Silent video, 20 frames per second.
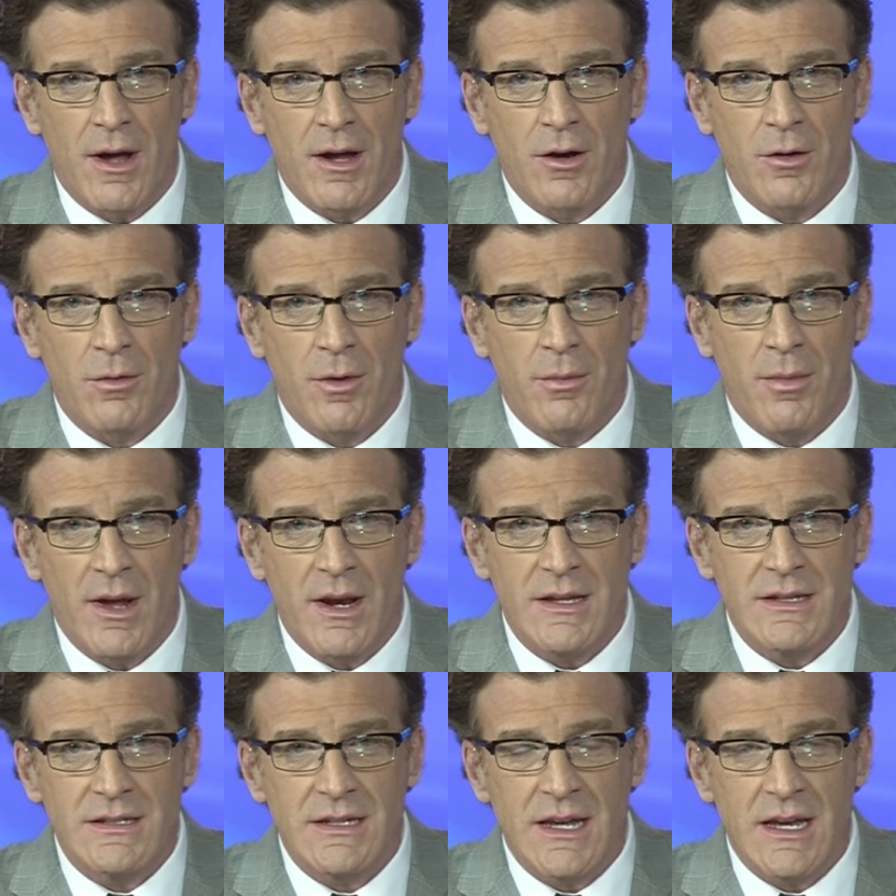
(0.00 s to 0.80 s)
record with
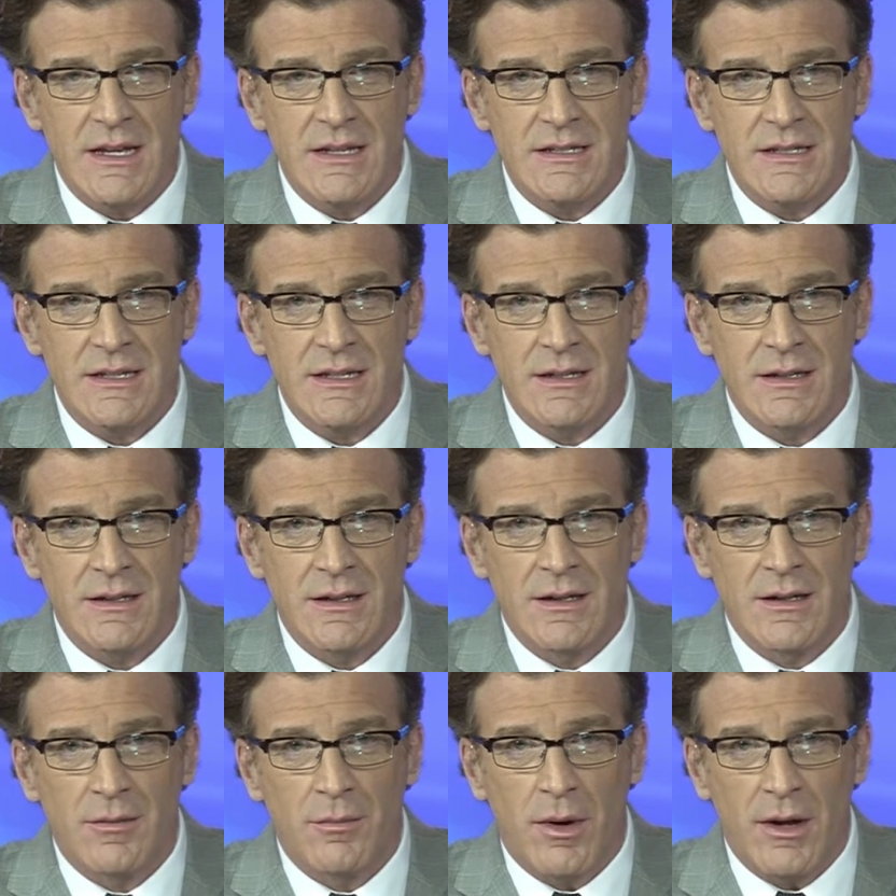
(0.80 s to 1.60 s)
Buddy Cianci.
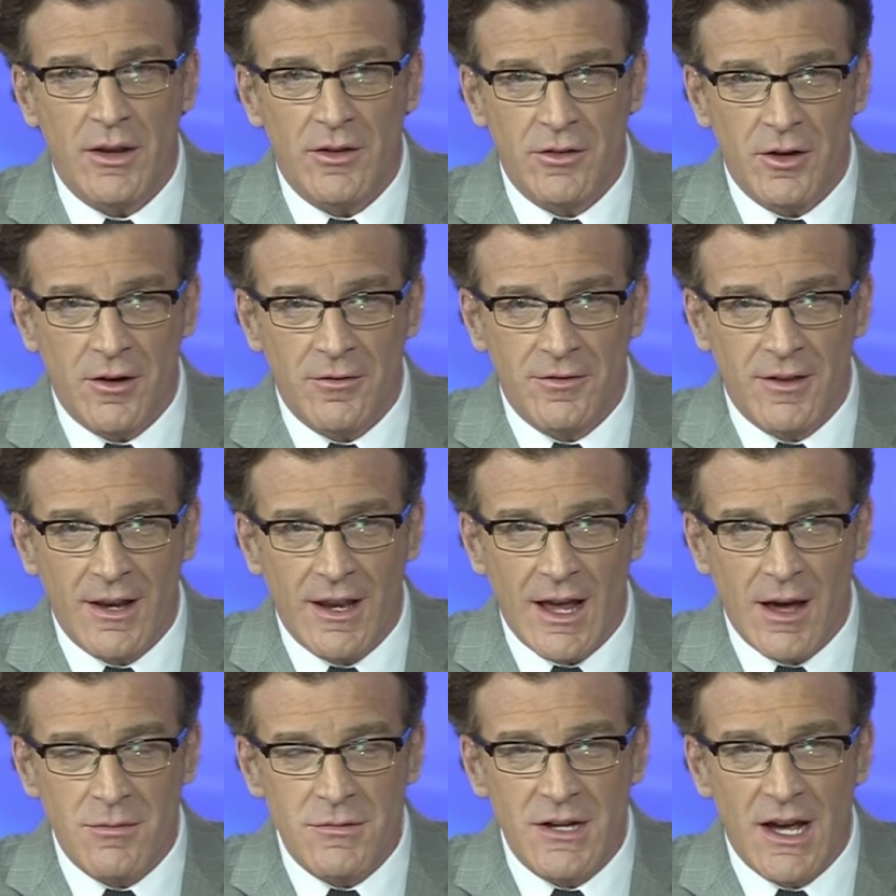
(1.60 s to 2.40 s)
Buddy's off
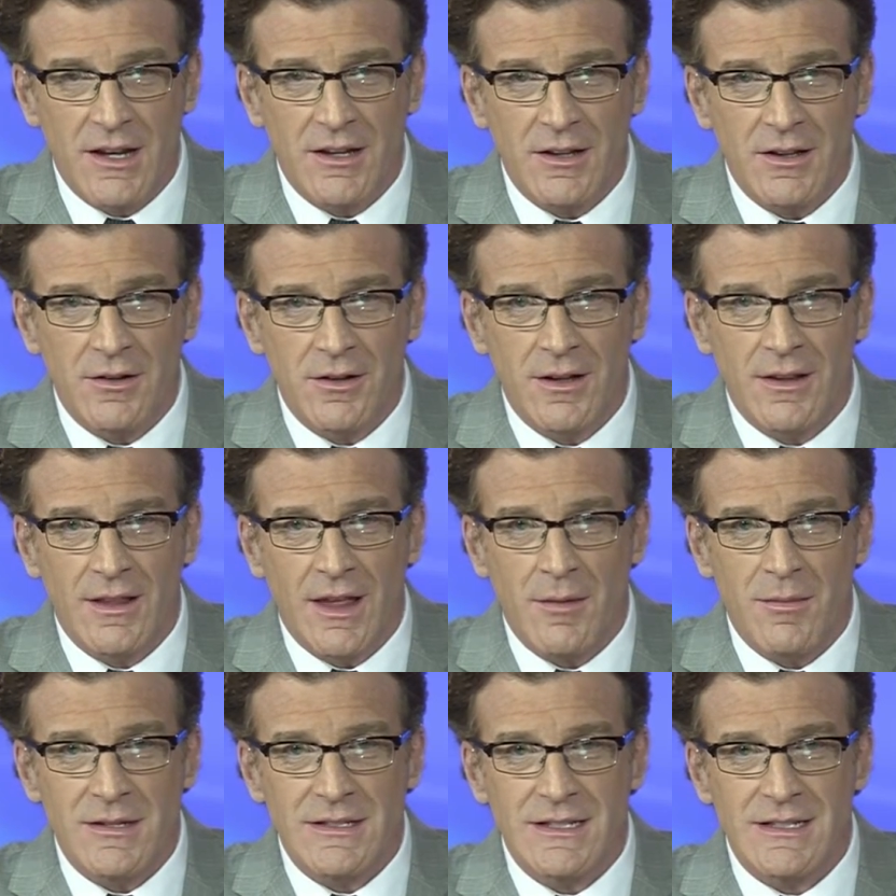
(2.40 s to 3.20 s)
today. I'm John DeLuca,
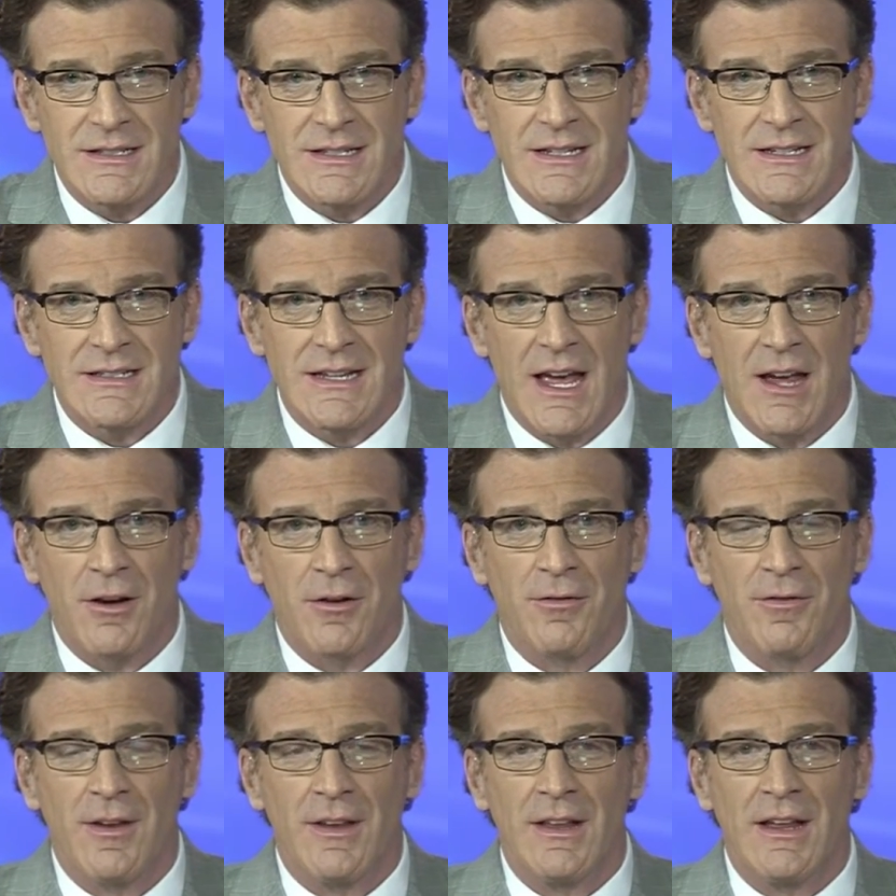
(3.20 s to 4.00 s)
the ABC6
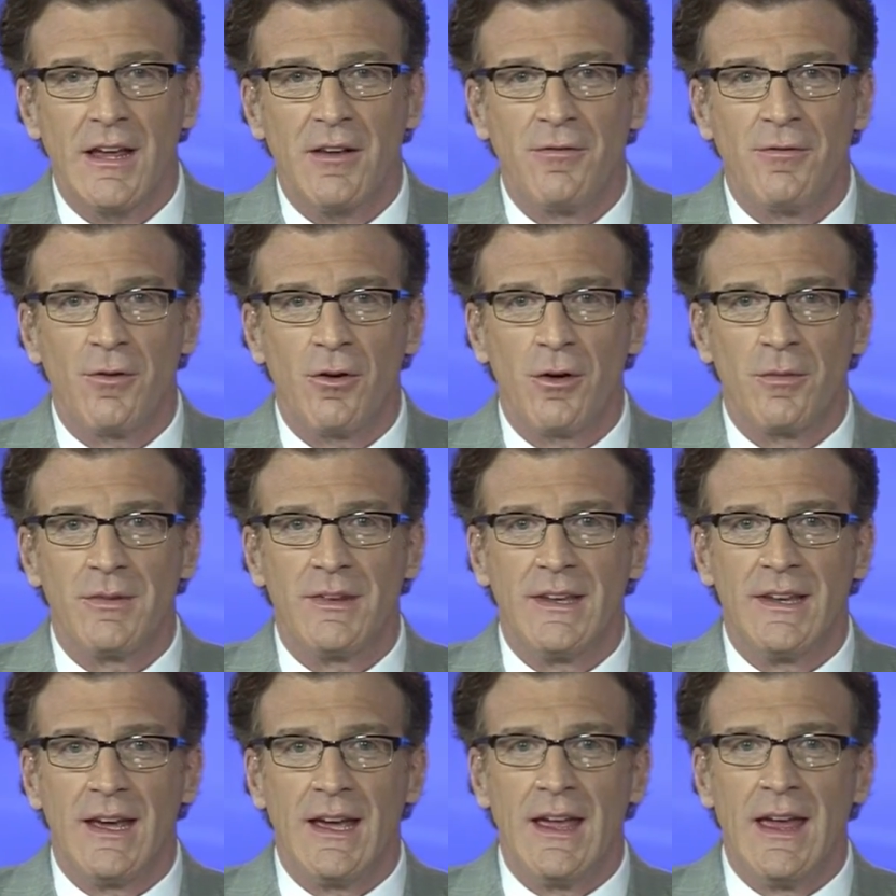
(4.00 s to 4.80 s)
anchor filling in for him
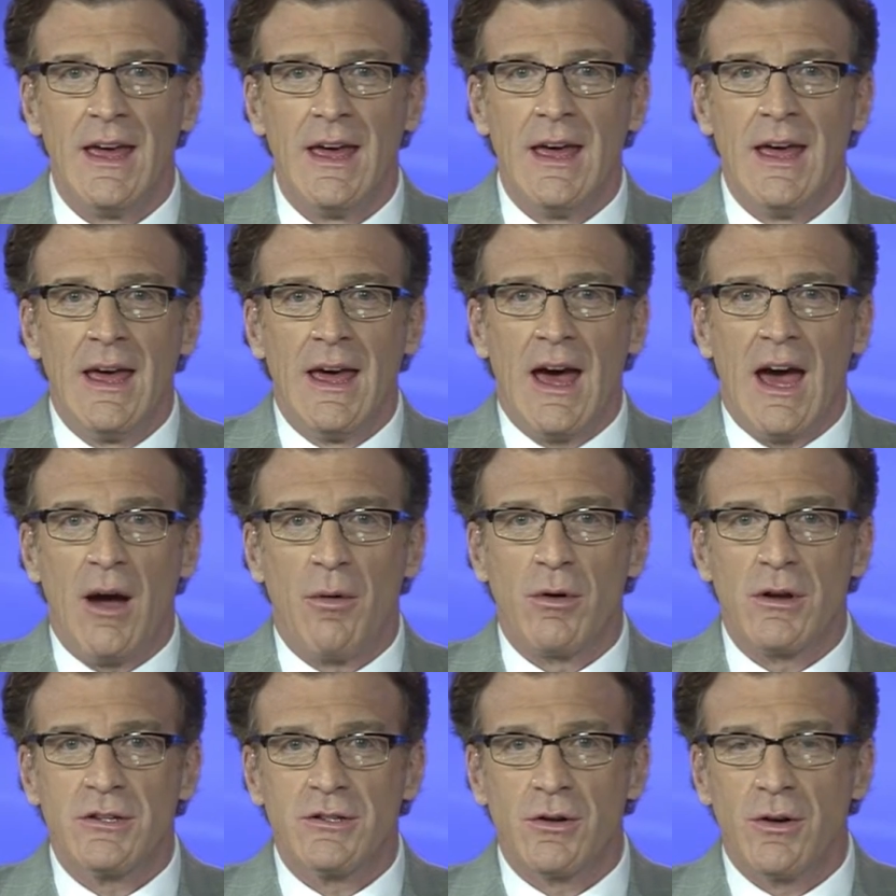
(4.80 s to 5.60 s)
today.
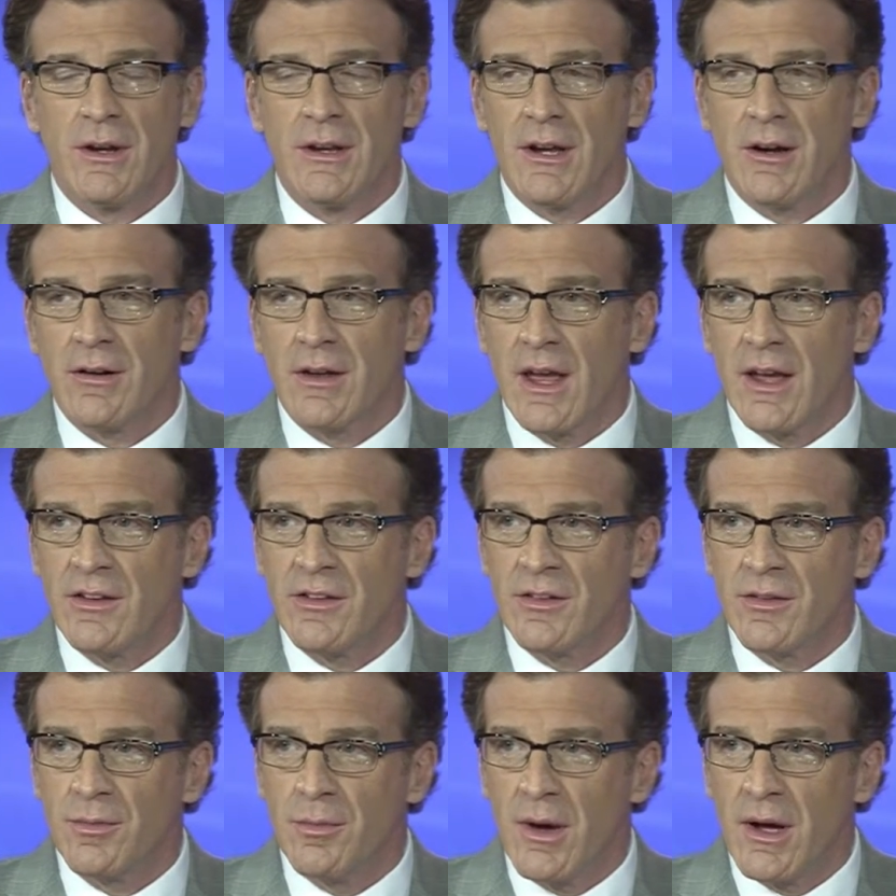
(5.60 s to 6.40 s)
Uh, we're joined, our
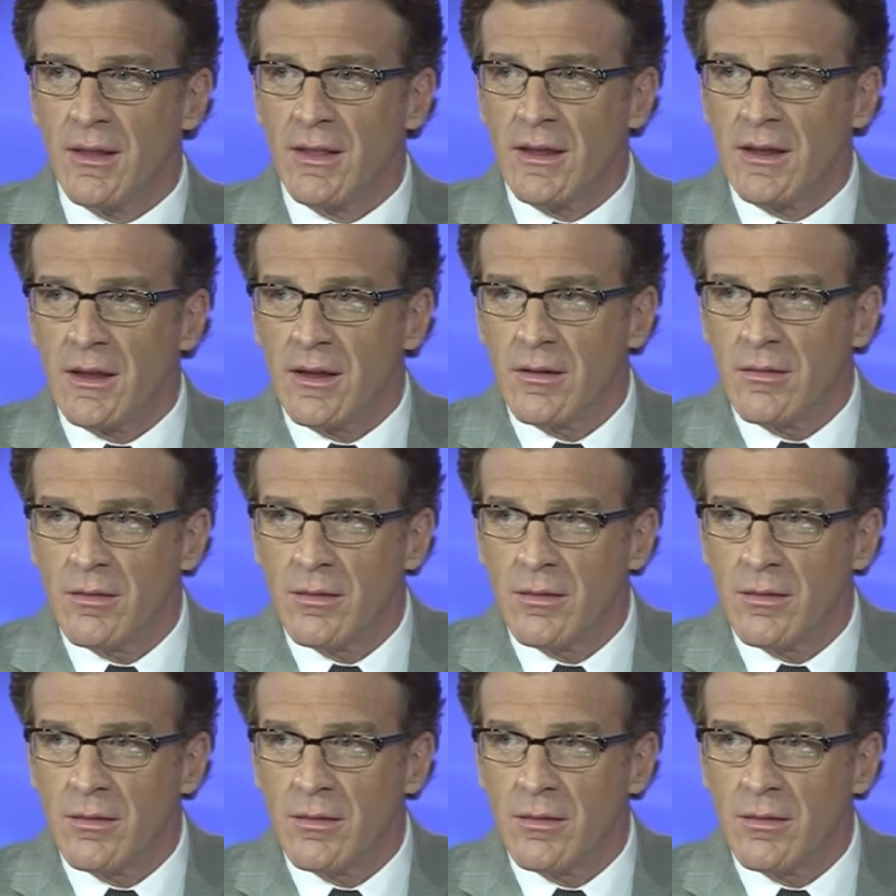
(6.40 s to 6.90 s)
guests, by the